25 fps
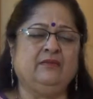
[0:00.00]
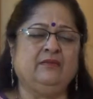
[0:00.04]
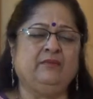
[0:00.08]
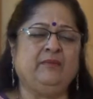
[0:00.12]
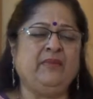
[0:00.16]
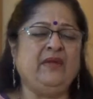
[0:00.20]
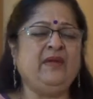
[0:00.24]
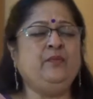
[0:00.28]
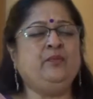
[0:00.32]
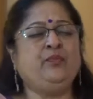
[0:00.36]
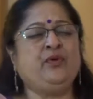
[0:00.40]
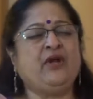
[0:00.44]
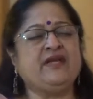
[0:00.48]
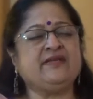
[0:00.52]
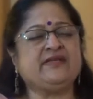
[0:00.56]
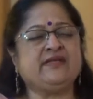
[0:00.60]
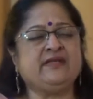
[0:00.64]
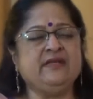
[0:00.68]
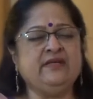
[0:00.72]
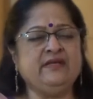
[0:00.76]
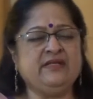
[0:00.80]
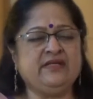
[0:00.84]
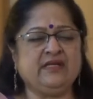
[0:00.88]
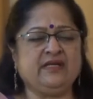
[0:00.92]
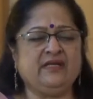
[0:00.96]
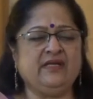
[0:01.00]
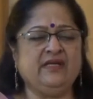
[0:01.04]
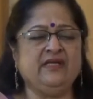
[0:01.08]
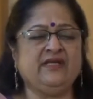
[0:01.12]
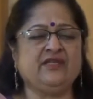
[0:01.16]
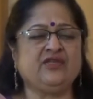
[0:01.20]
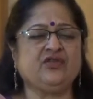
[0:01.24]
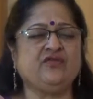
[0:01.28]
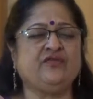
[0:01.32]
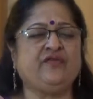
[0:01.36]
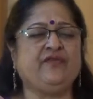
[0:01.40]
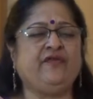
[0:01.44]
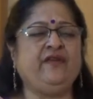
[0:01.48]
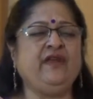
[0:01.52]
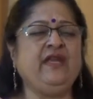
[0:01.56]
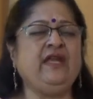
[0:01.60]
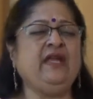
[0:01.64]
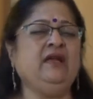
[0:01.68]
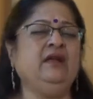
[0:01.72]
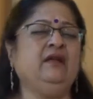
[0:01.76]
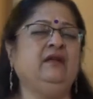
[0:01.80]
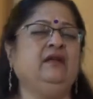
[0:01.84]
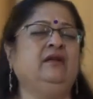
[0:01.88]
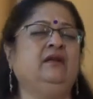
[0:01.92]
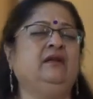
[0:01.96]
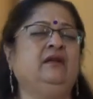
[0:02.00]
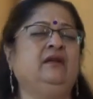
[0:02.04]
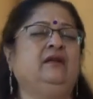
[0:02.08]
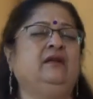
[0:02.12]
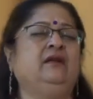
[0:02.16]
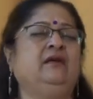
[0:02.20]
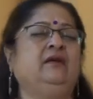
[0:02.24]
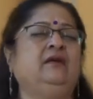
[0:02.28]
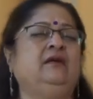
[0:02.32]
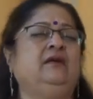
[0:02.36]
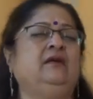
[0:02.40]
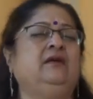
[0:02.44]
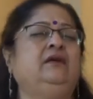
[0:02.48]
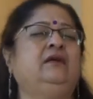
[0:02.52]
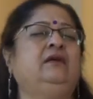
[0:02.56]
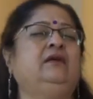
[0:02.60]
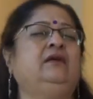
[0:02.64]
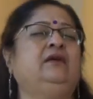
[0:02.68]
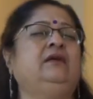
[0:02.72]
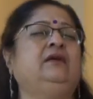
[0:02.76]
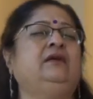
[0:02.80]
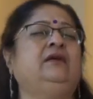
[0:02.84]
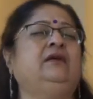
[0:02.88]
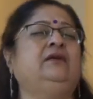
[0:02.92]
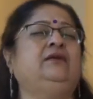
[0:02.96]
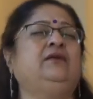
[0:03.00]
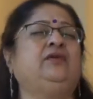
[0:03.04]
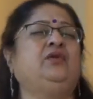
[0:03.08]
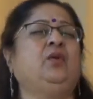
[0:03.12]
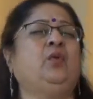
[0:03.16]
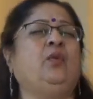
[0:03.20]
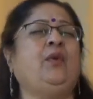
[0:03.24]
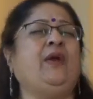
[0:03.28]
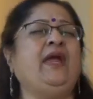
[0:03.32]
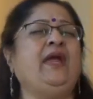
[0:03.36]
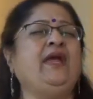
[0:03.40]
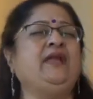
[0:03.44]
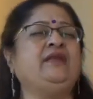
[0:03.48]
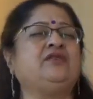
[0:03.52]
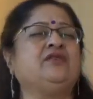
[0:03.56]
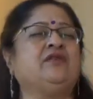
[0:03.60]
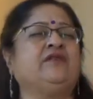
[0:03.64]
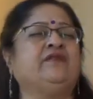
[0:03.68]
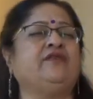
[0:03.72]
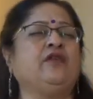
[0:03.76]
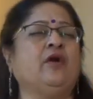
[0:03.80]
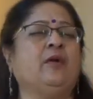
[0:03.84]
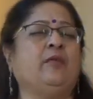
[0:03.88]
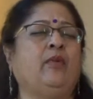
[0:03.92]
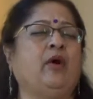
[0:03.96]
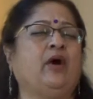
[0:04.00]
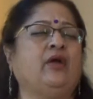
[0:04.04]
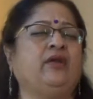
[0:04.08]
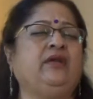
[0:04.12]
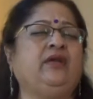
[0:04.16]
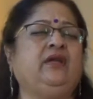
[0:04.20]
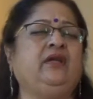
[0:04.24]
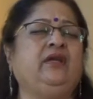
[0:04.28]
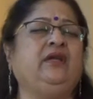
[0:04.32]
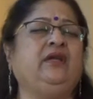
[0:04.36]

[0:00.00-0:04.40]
Being present is to feel the weight of your body.